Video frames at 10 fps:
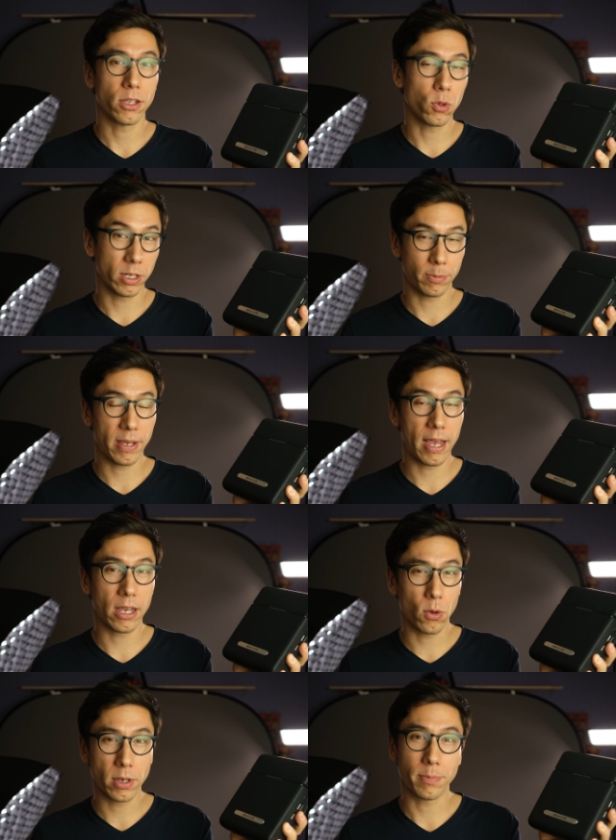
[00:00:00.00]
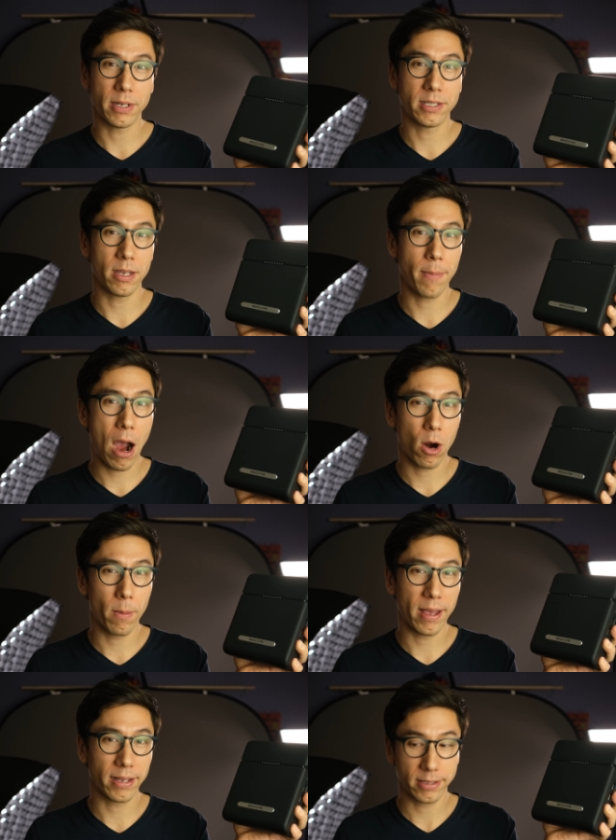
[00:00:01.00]
USB-A, USB-C power
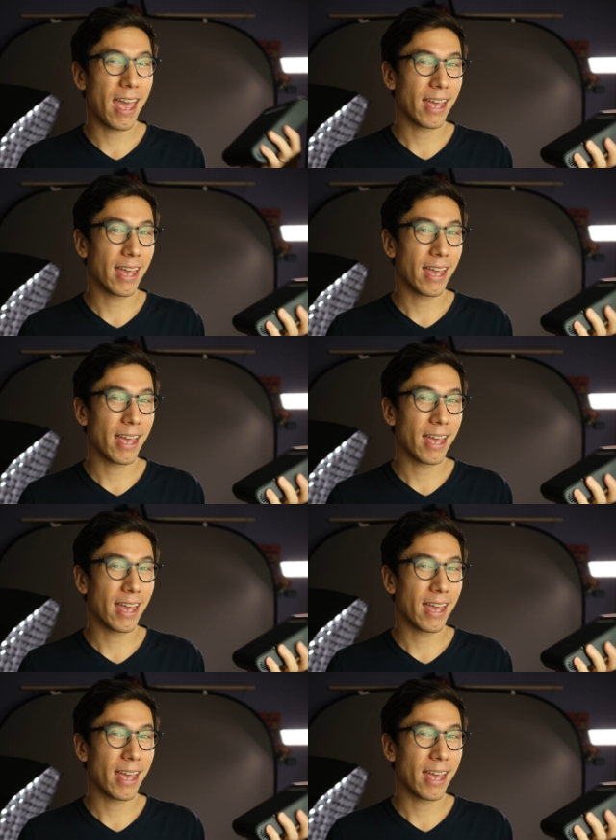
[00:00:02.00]
banks.